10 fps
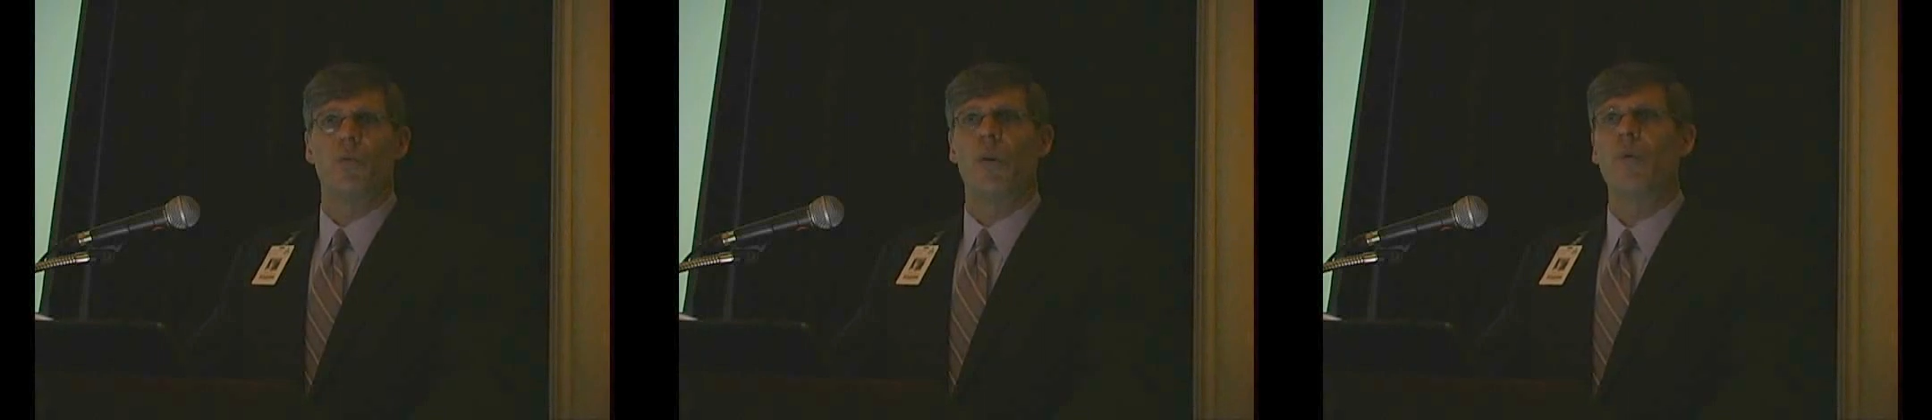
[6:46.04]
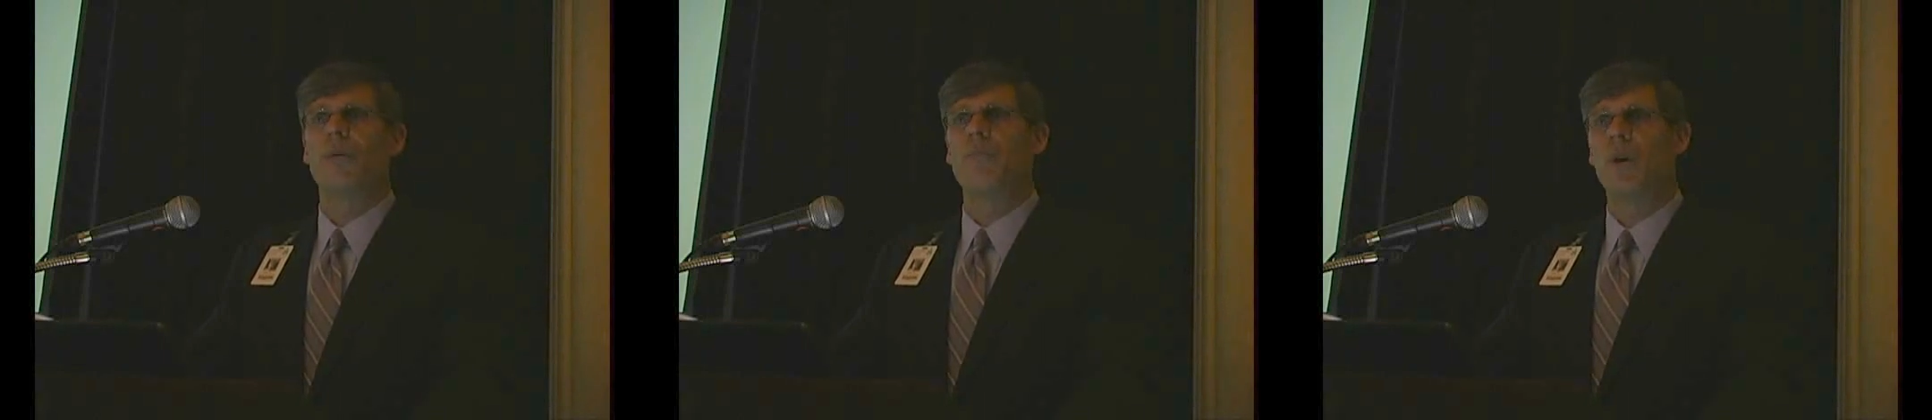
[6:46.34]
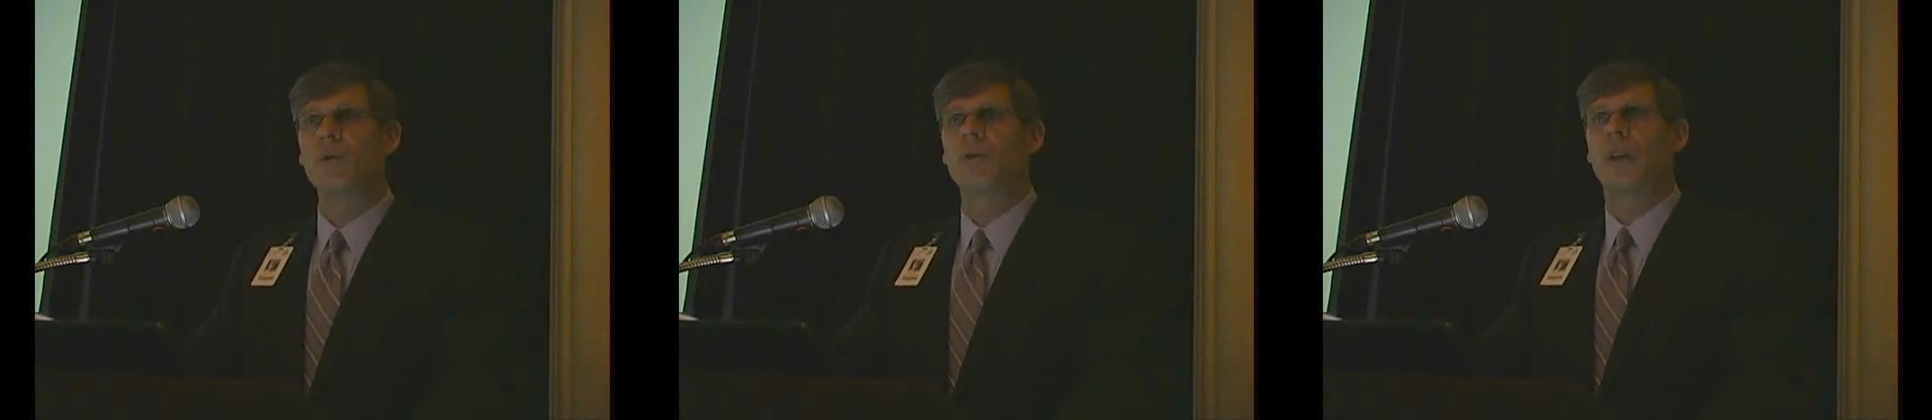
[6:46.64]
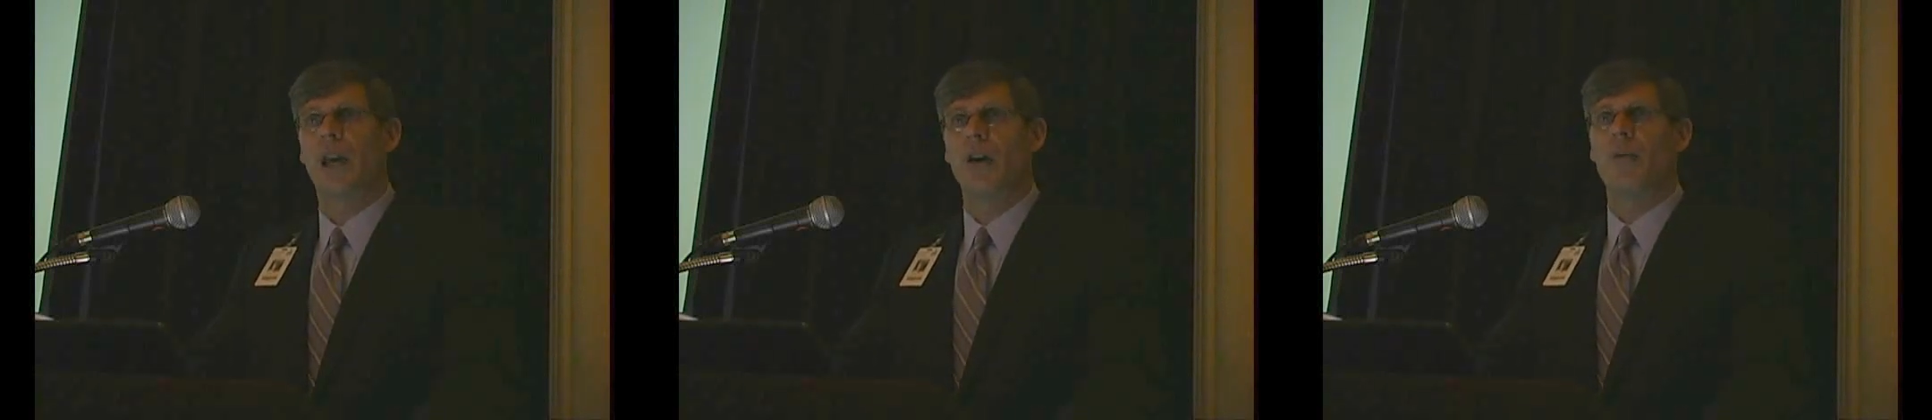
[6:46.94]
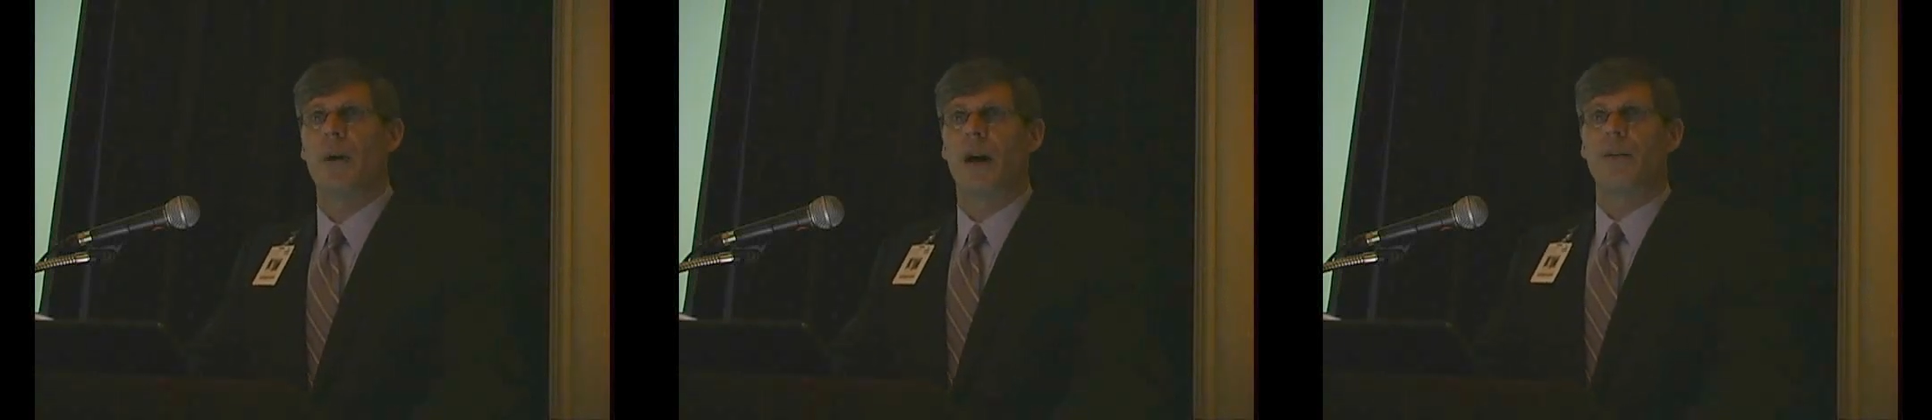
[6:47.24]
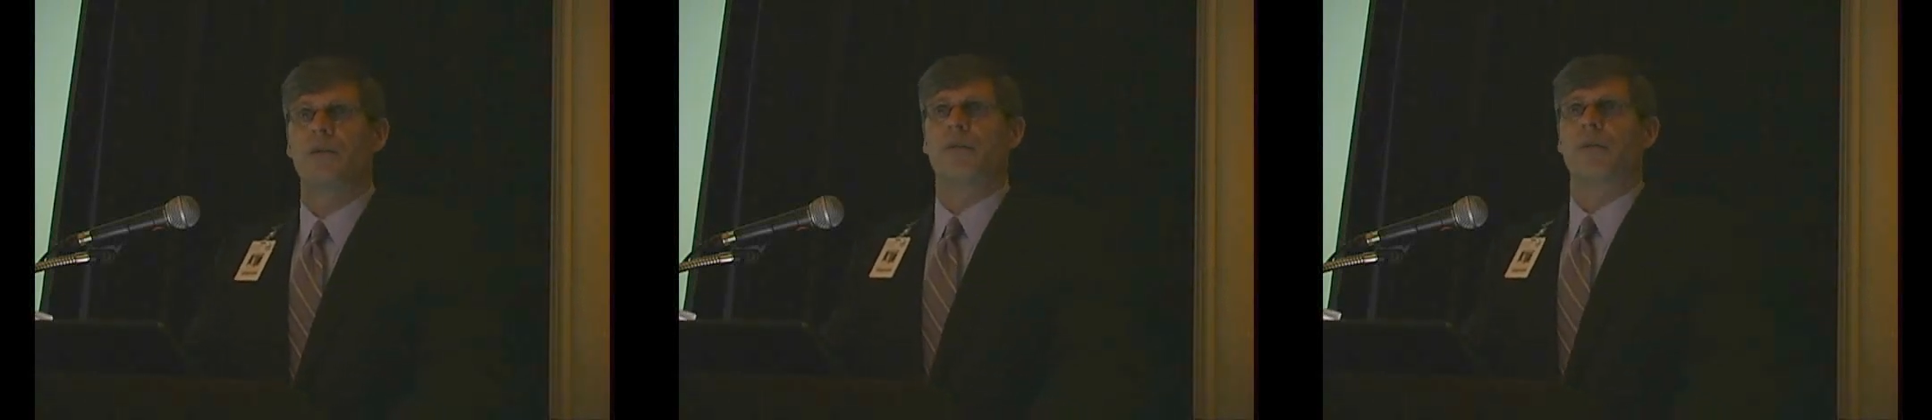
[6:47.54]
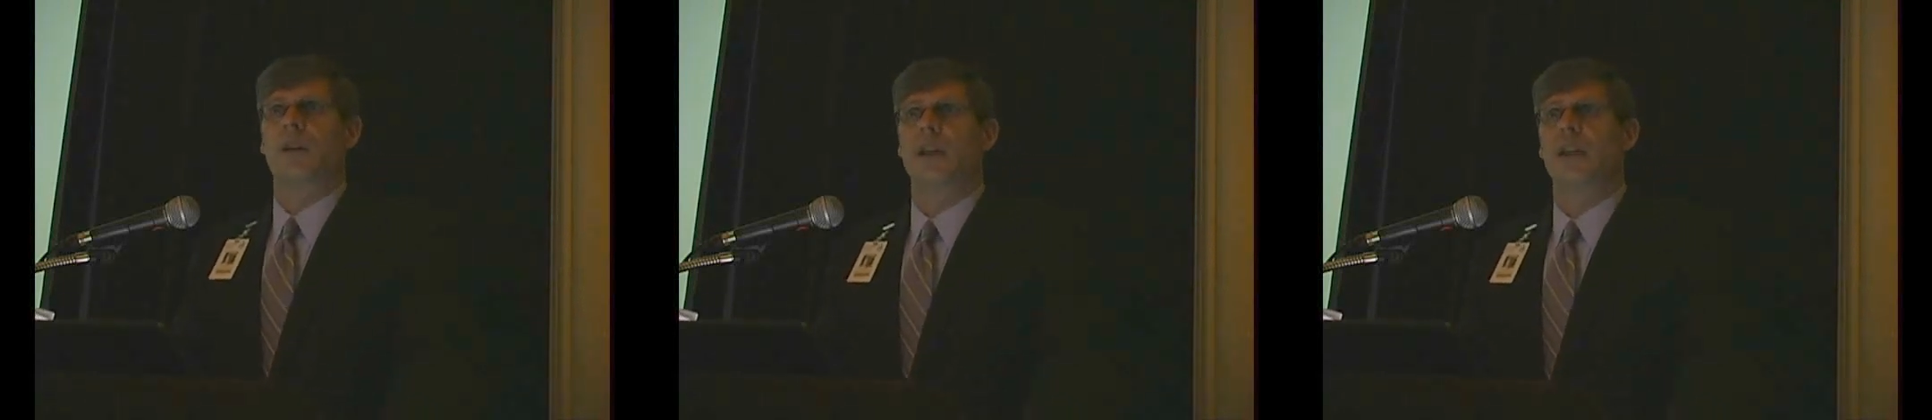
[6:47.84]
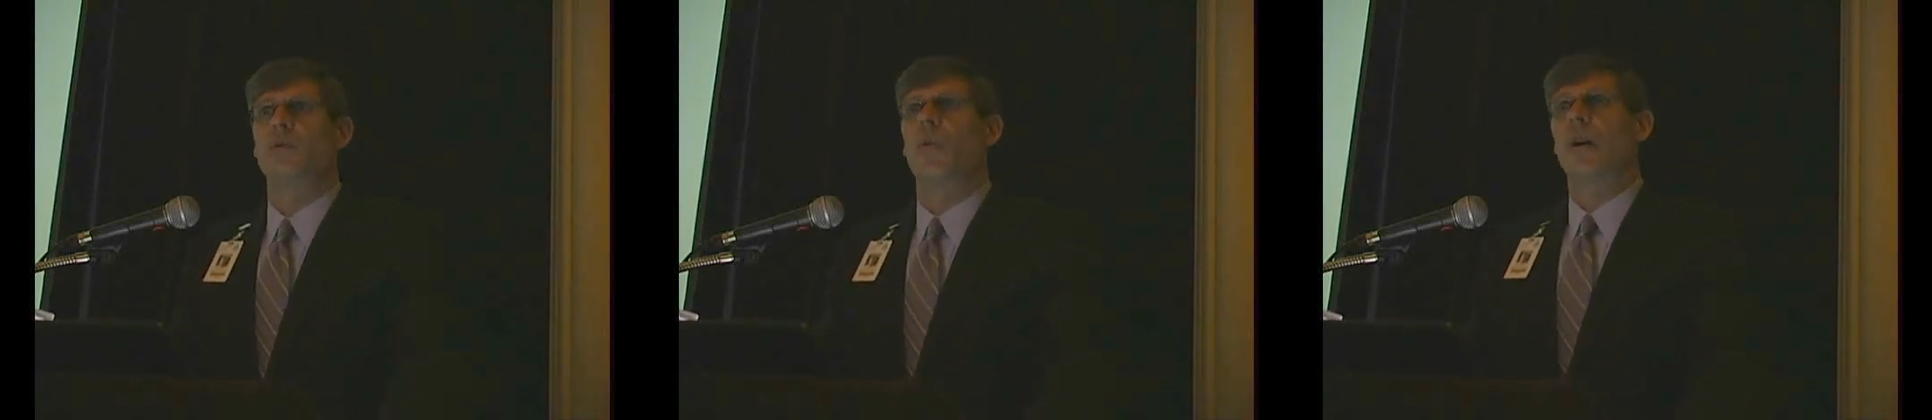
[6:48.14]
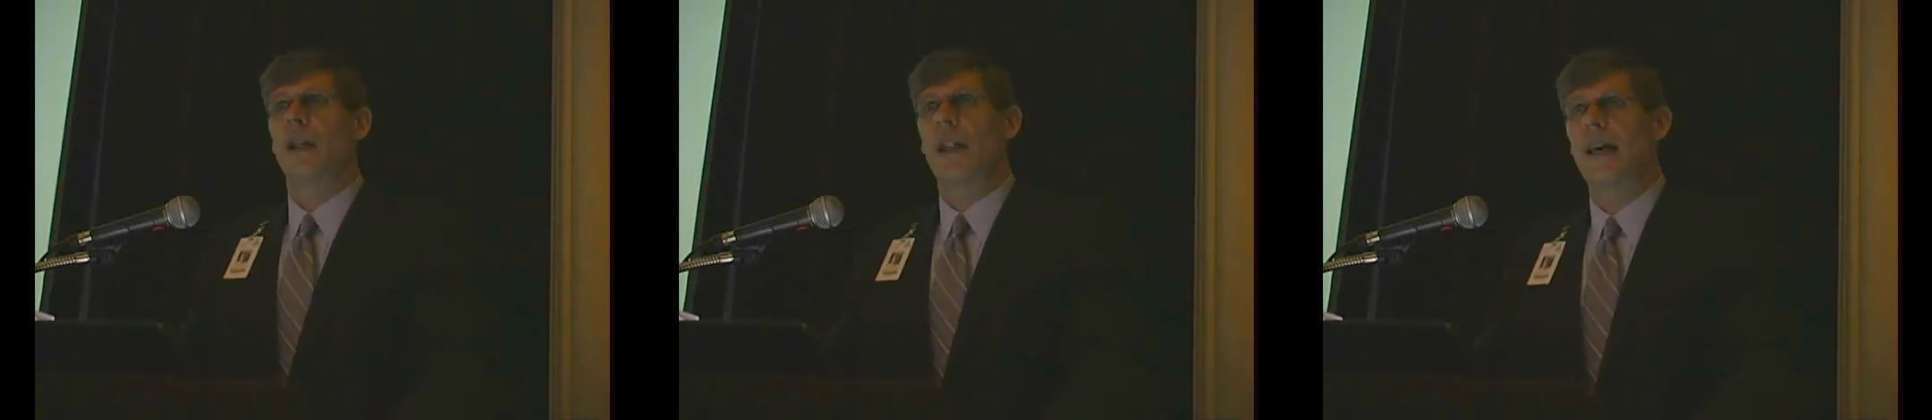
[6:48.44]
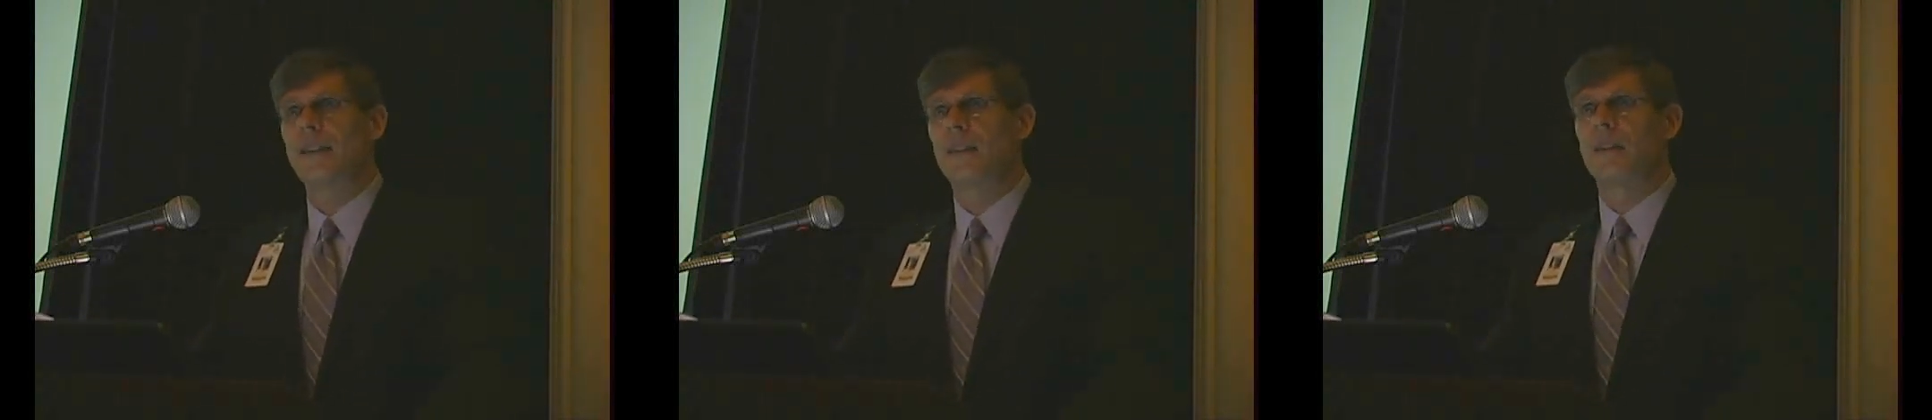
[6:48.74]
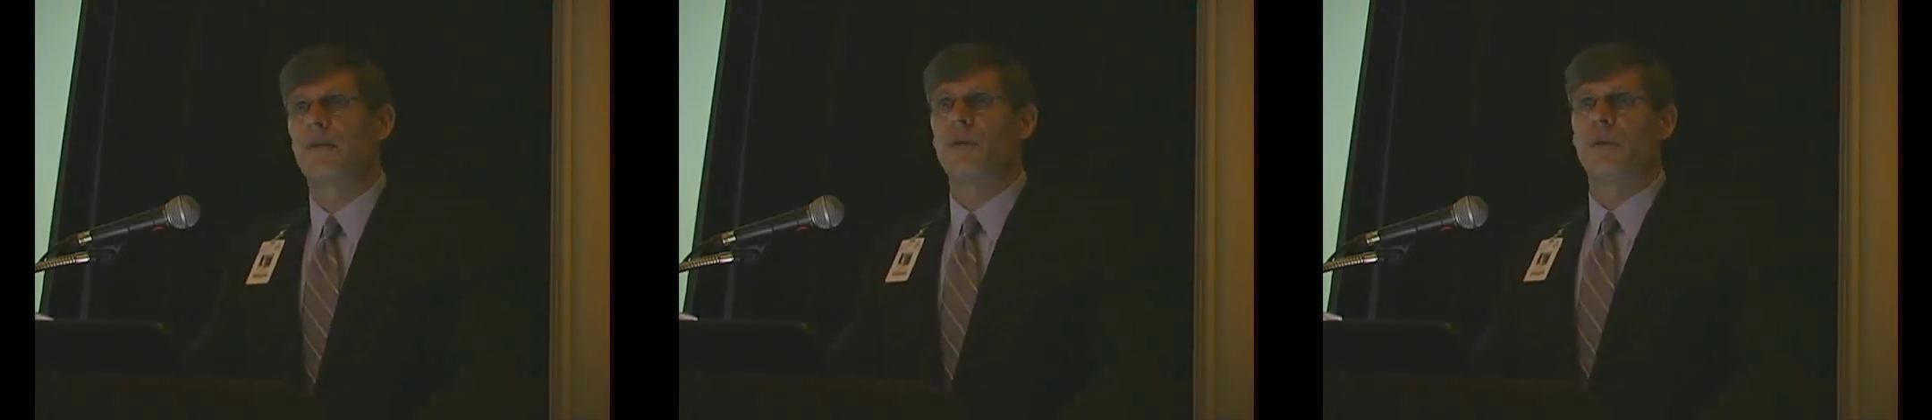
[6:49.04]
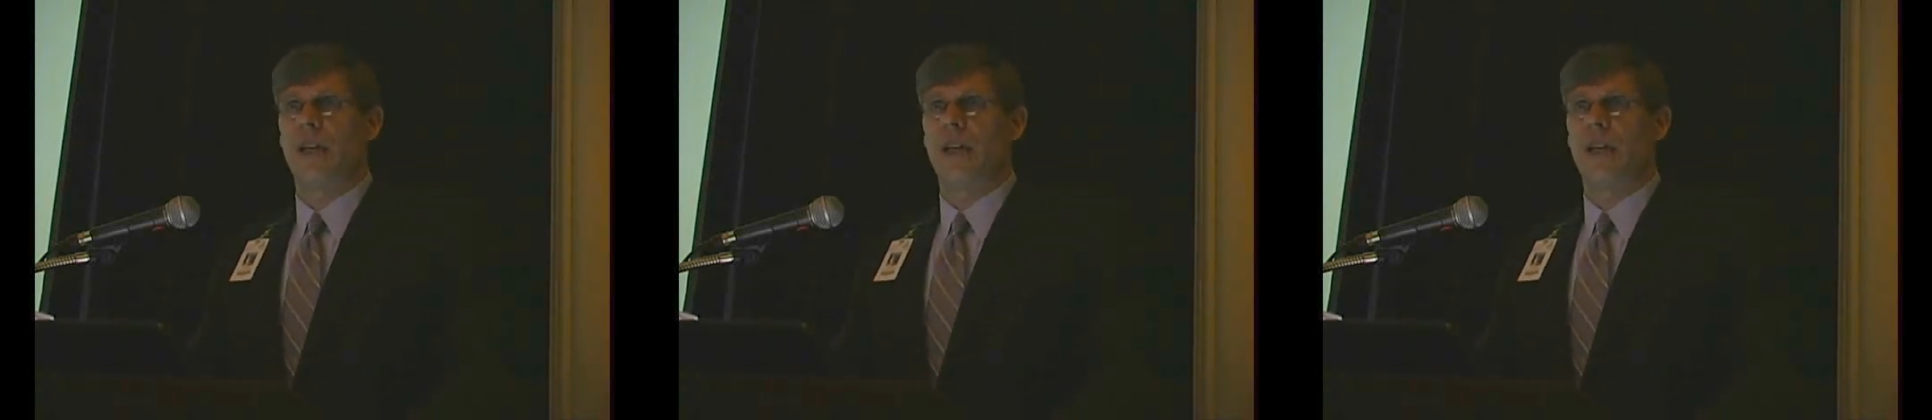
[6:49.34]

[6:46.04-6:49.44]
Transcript: What we most care about is what classes have you